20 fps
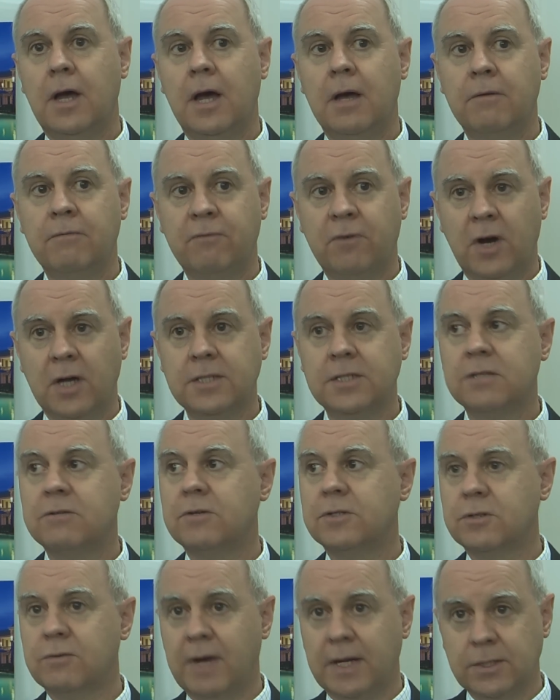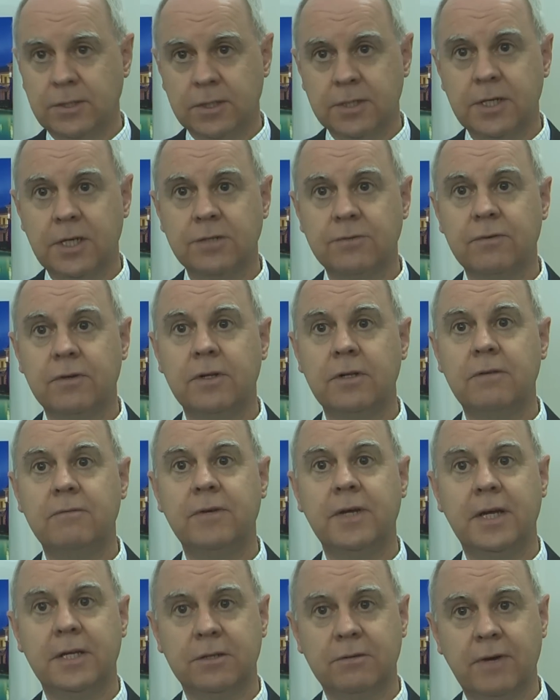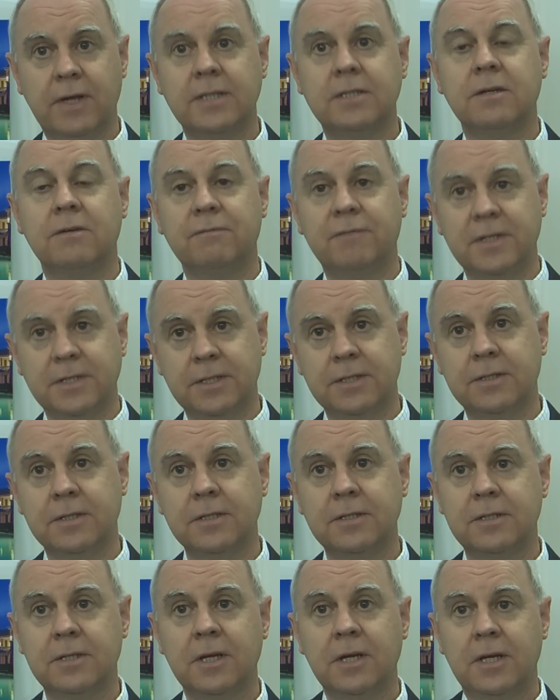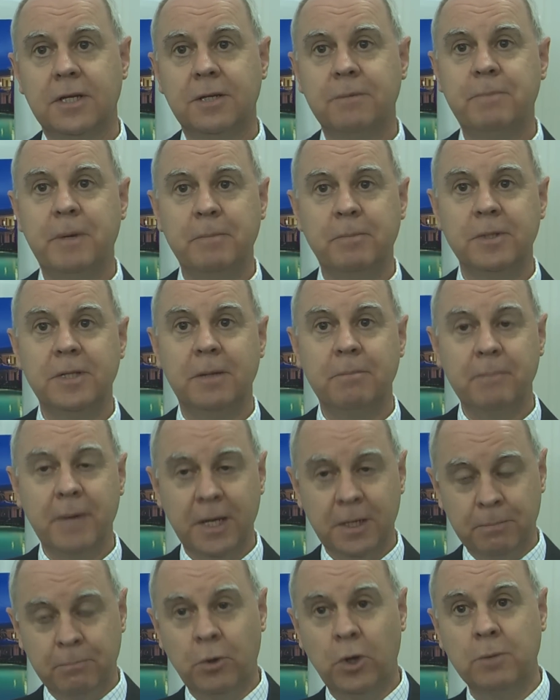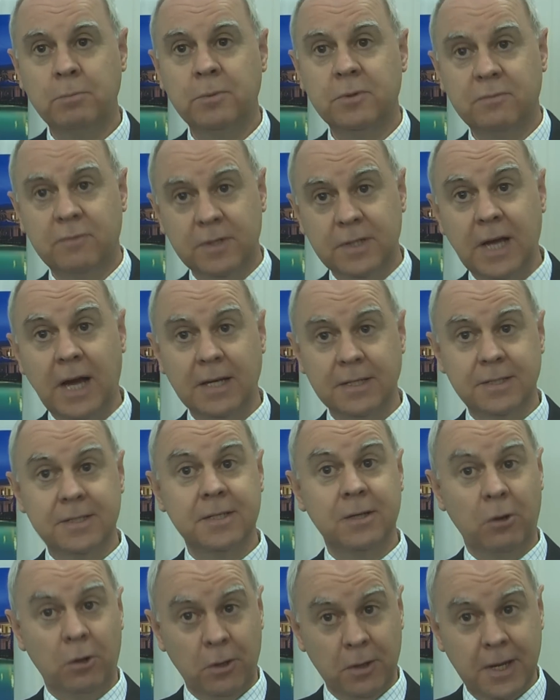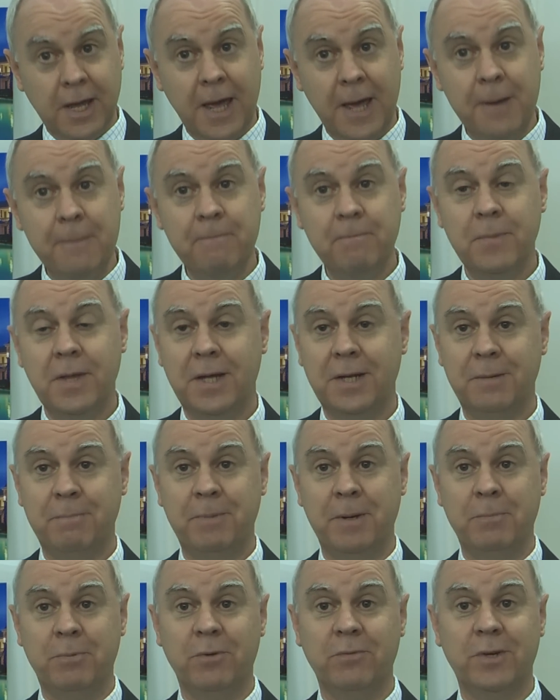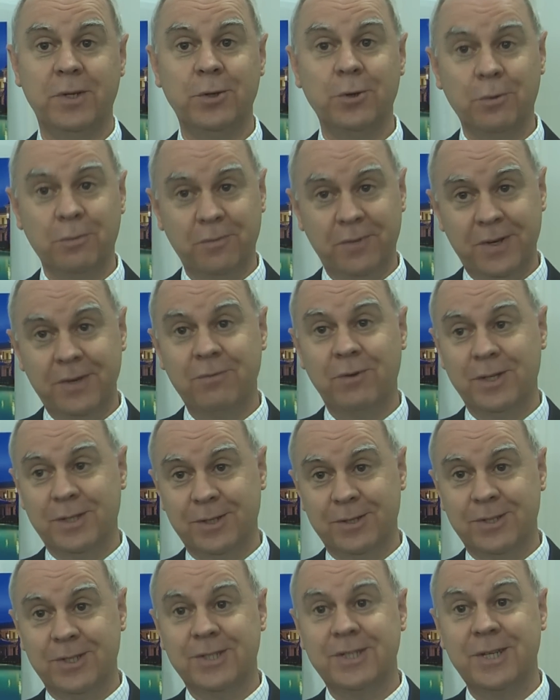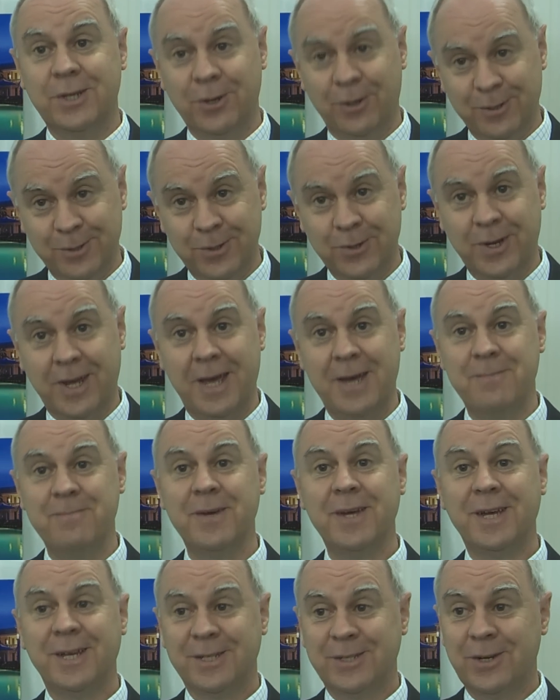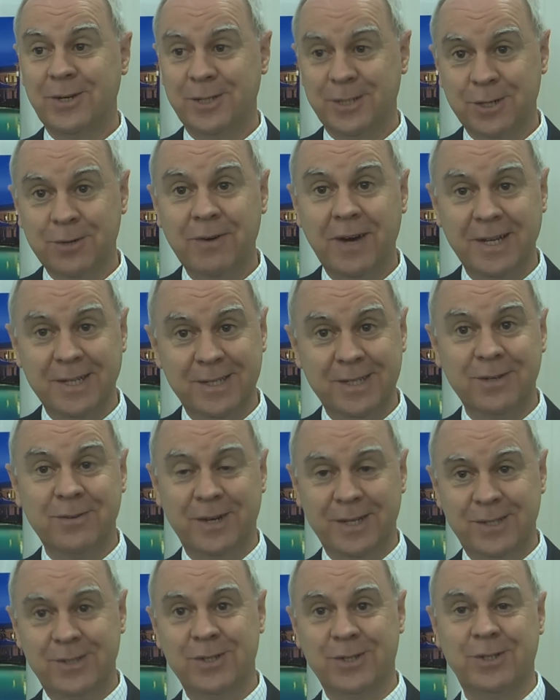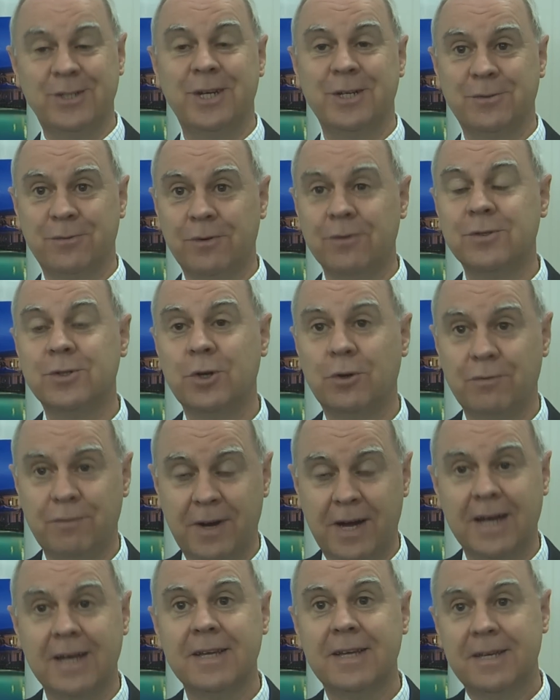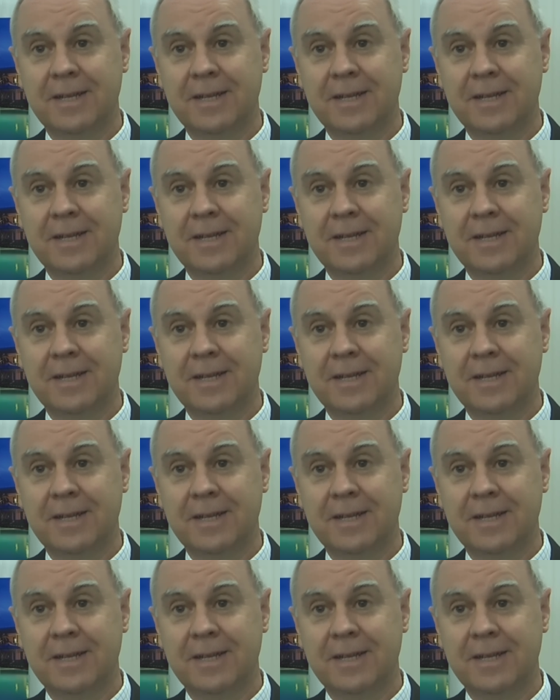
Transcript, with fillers: And for us, it was quite successful. We had quite some visitors. The people that made appointment with us all came, and the people with whom we wanted to see also came. So it's quite quite successful so far.